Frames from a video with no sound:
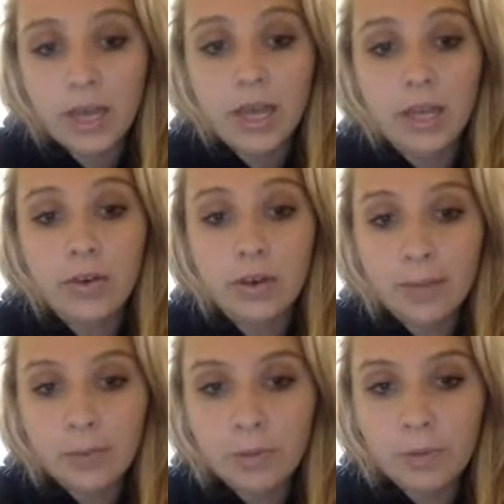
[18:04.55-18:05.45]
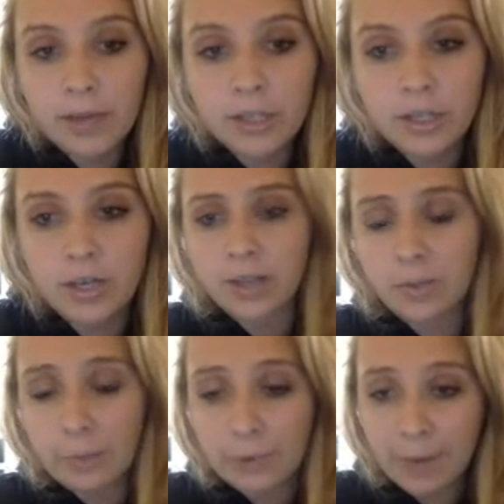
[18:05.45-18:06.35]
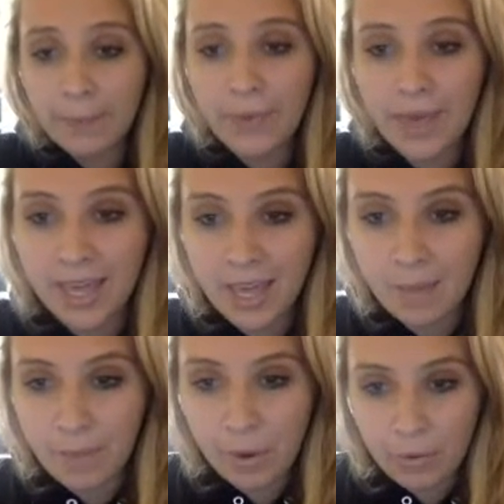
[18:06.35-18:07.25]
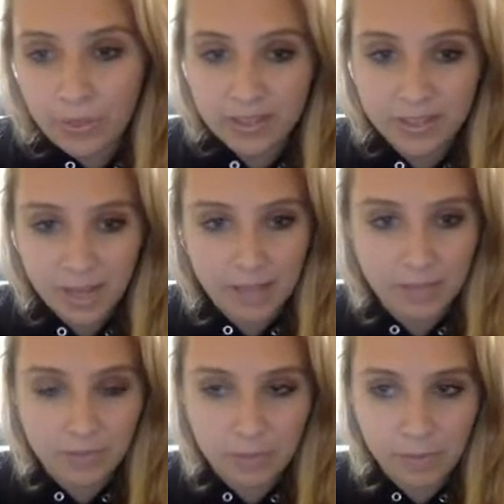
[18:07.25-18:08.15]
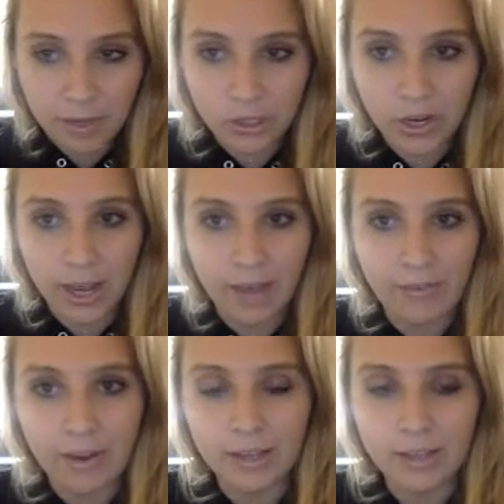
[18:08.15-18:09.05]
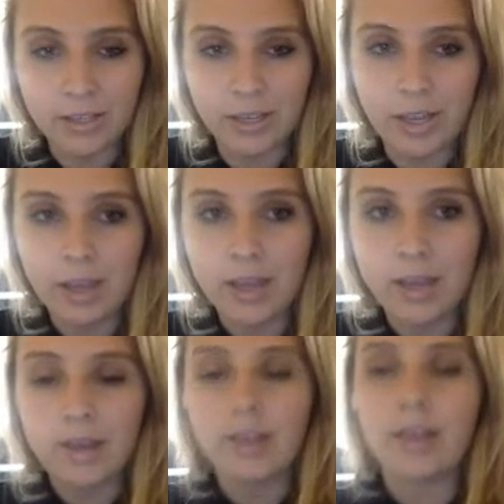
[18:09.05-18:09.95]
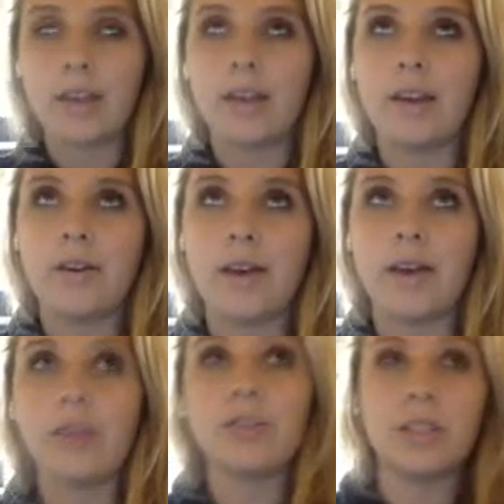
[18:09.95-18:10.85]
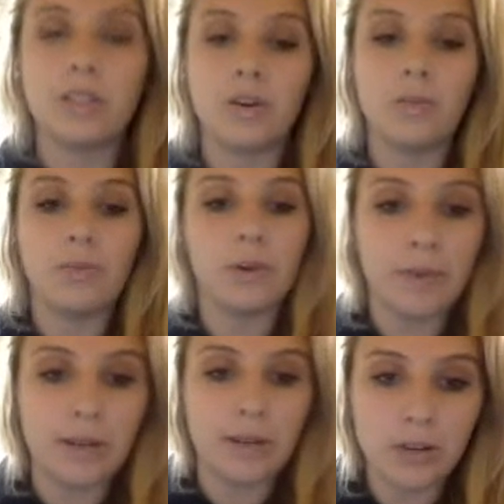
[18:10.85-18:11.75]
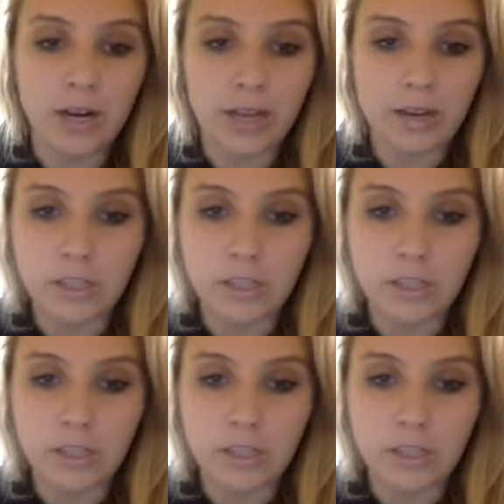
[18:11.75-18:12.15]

You can upload a picture. They're pretty picky about the size of the picture. I haven't actually, you know, I usually don't put a picture on here just